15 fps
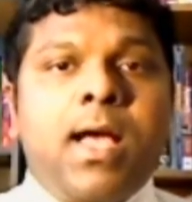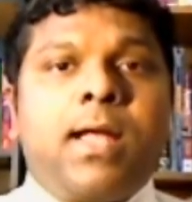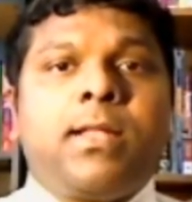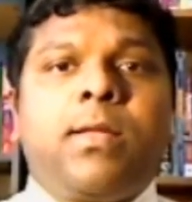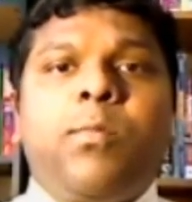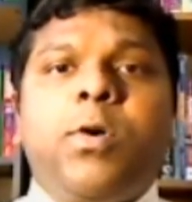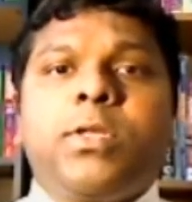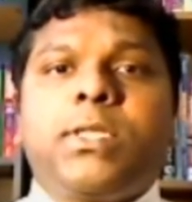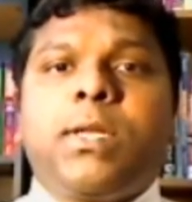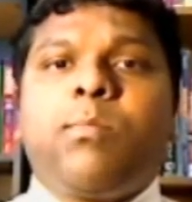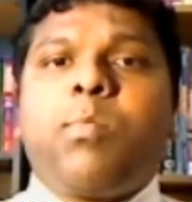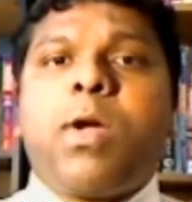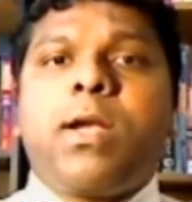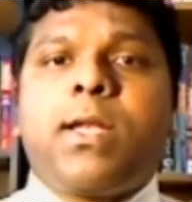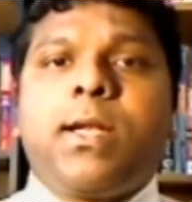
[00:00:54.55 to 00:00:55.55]
And the most
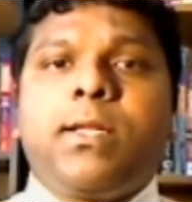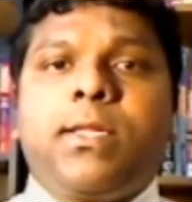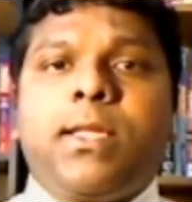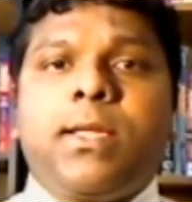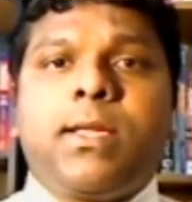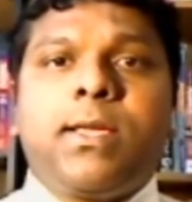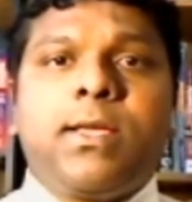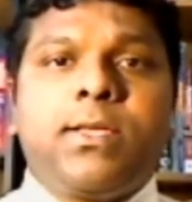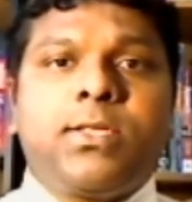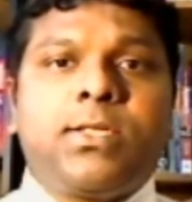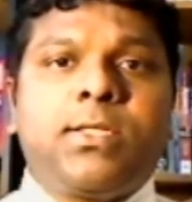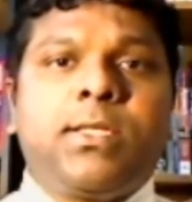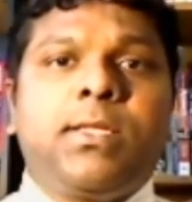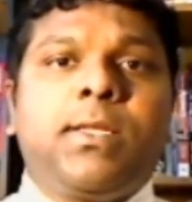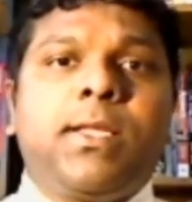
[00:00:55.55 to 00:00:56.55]
important thing
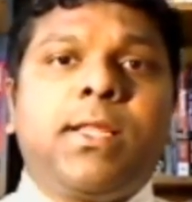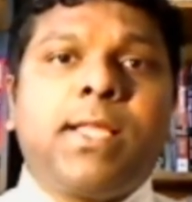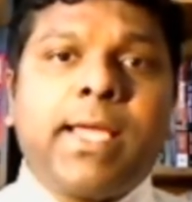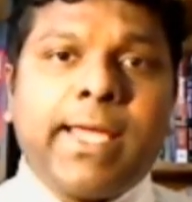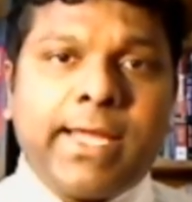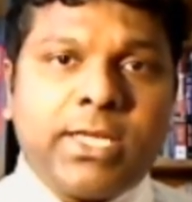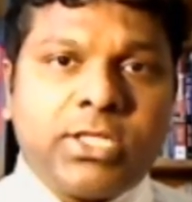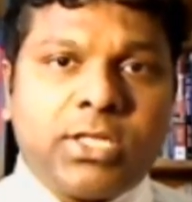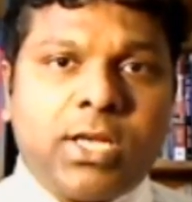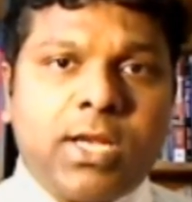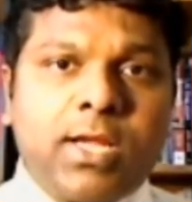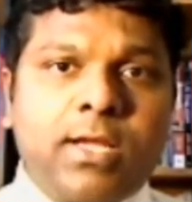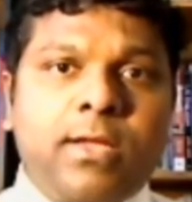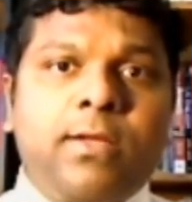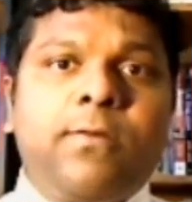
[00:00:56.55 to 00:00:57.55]
is in the
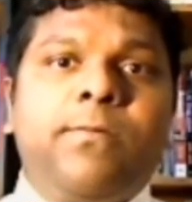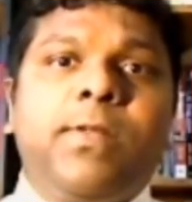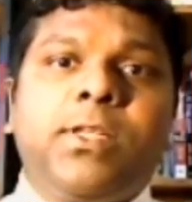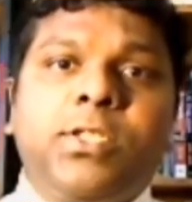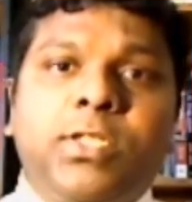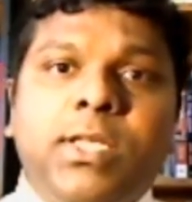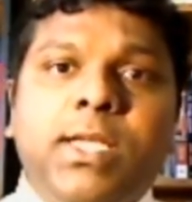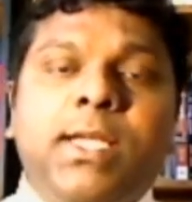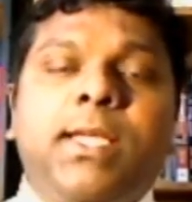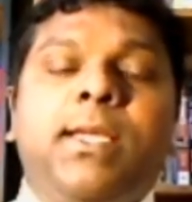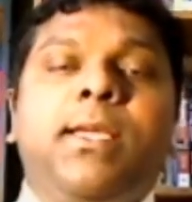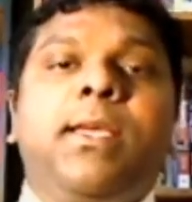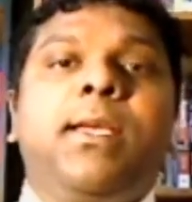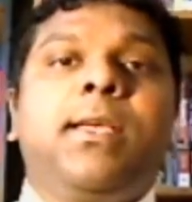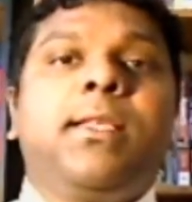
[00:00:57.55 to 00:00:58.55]
history, you will
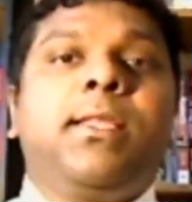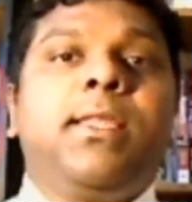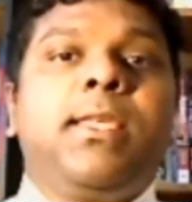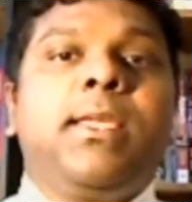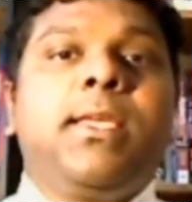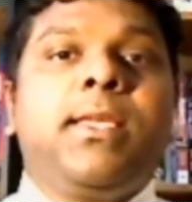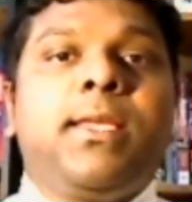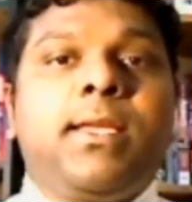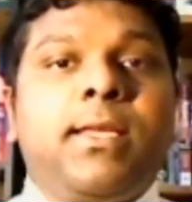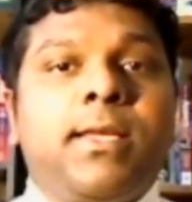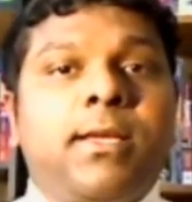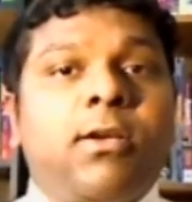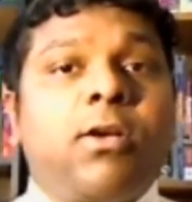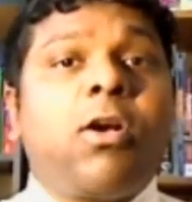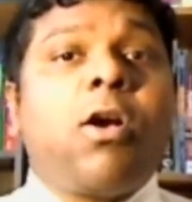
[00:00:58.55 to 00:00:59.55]
see the
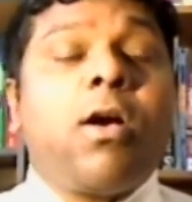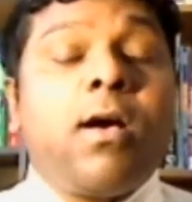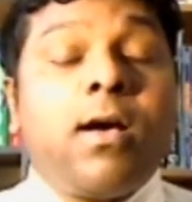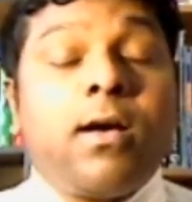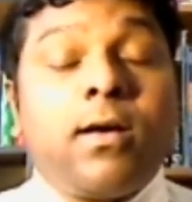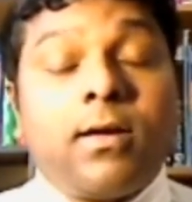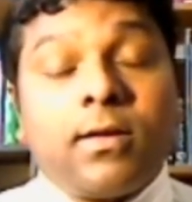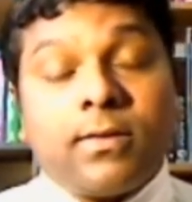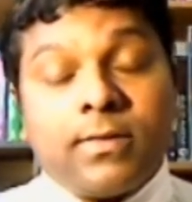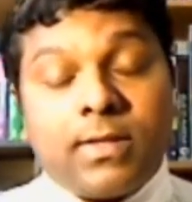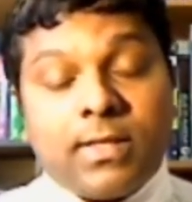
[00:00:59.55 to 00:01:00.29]
uh,